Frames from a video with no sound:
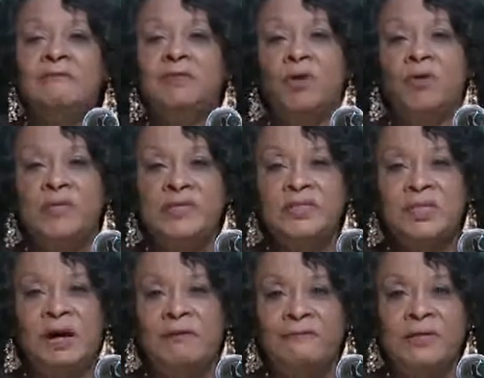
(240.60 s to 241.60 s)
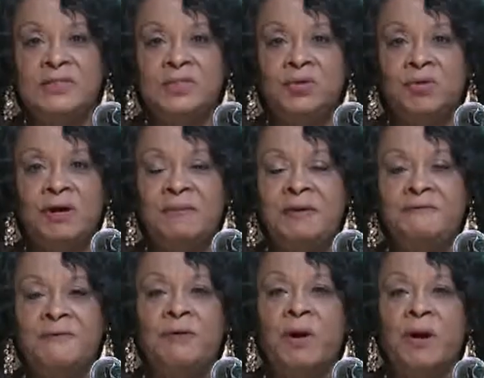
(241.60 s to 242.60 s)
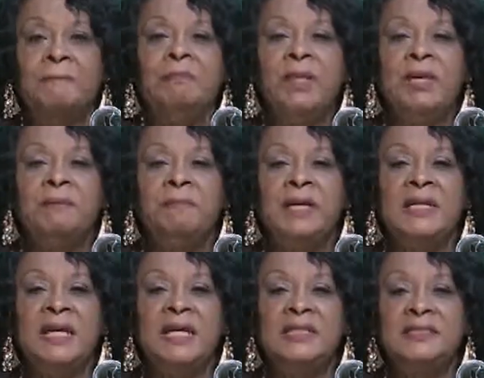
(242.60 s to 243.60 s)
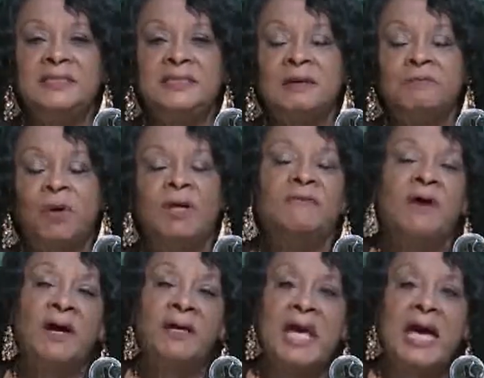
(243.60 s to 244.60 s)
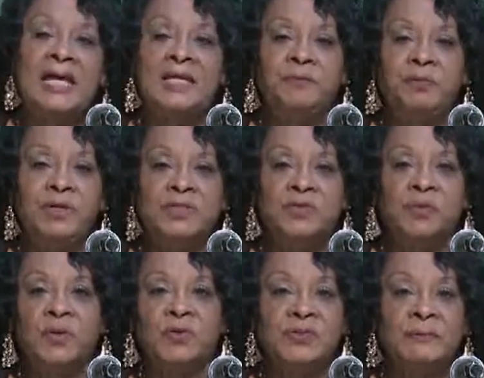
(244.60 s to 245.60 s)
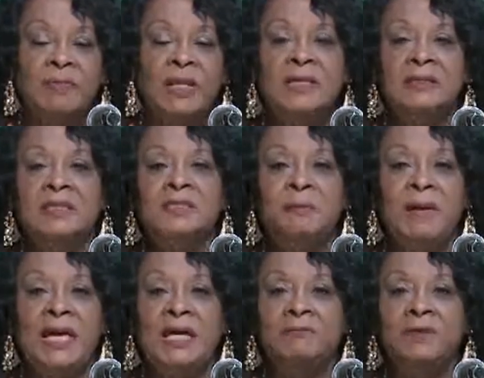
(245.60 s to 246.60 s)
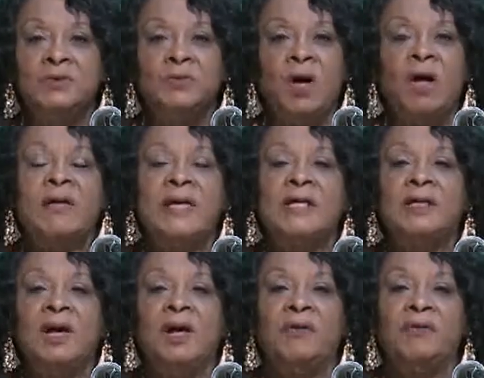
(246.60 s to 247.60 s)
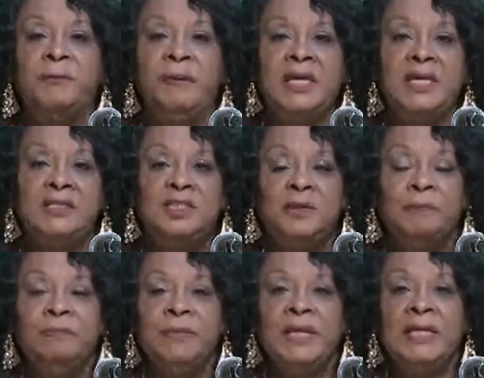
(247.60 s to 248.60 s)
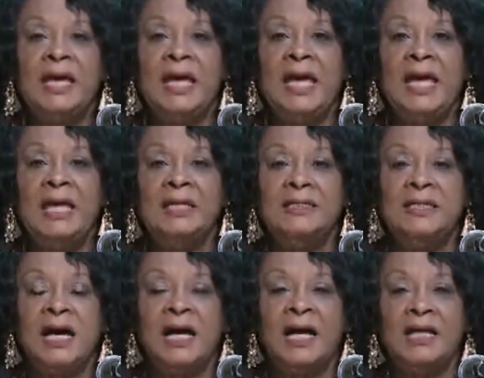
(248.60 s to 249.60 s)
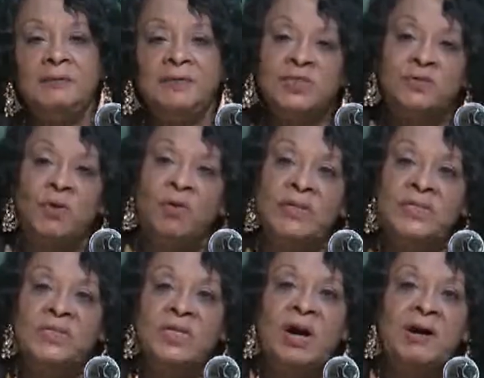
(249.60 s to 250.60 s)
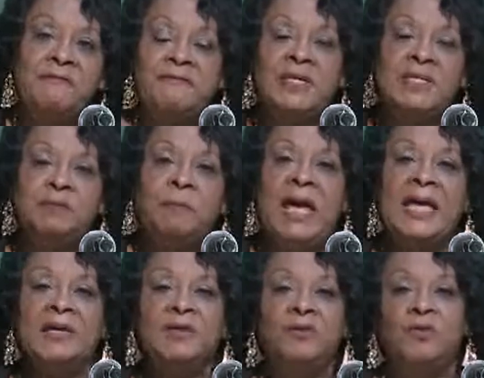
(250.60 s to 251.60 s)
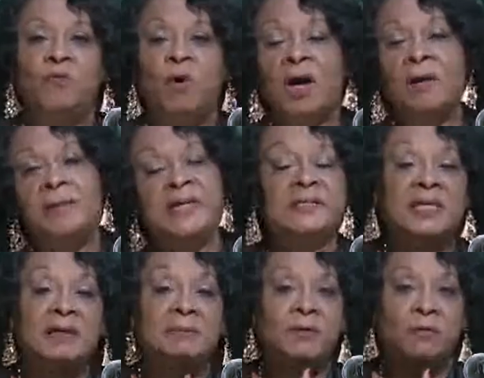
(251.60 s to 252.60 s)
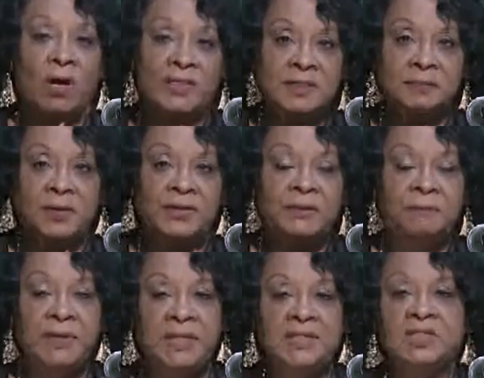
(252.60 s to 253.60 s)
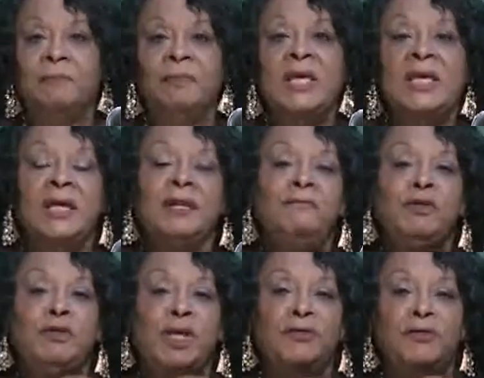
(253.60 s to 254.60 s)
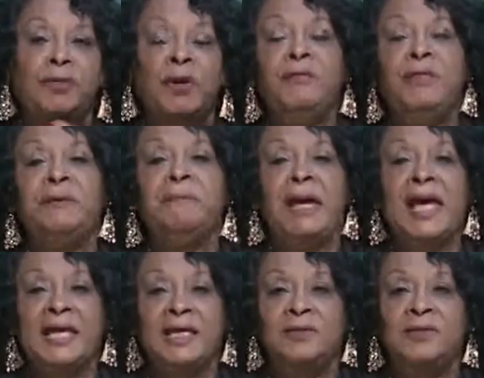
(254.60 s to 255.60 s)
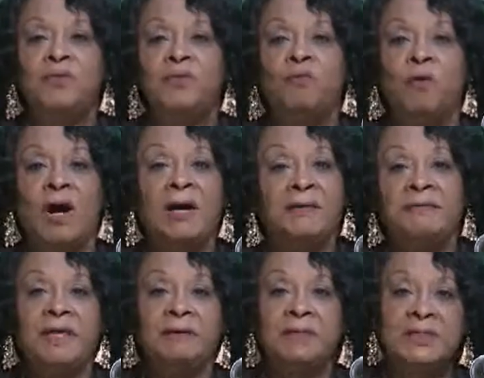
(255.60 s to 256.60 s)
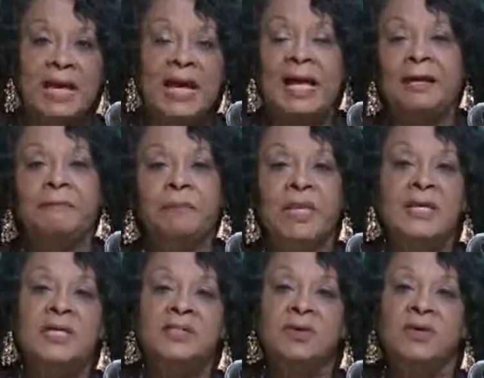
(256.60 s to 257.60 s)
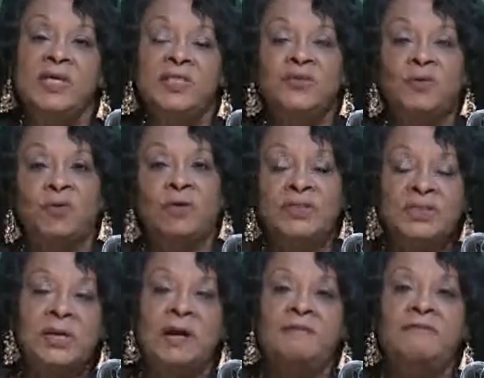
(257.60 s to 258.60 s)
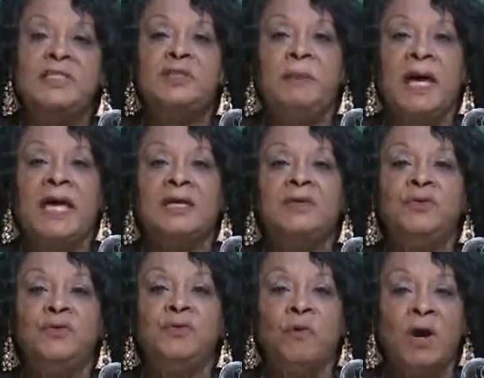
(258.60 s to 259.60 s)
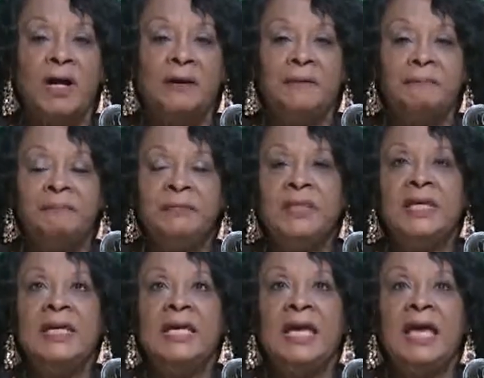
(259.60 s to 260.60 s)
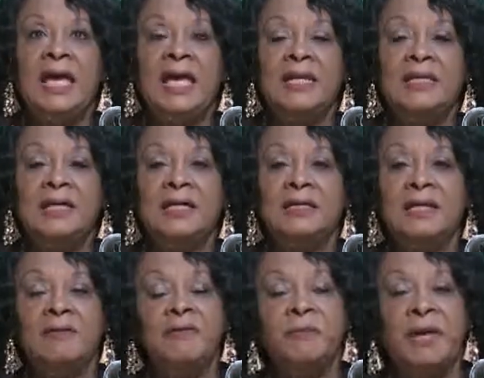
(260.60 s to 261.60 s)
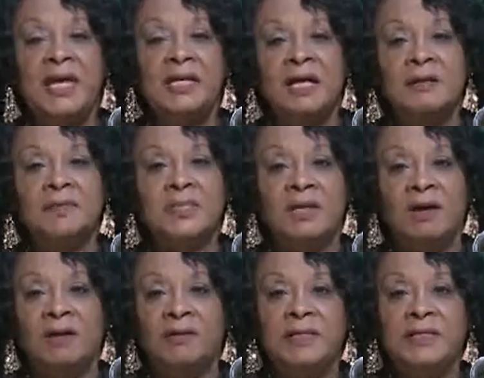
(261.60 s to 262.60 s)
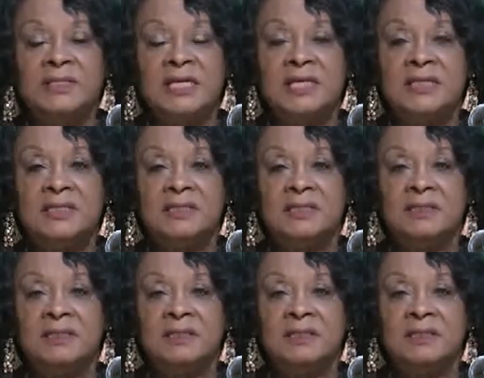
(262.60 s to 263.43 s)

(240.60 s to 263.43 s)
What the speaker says: I've told this starfish story before, but it's one of our guiding principles. This man was walking along the beach, and he was throwing starfish back into the water because they had been washed up on the beach, and if you didn't throw them back into the water, they would die. So he's throwing starfish back into the water. And another man comes along and says,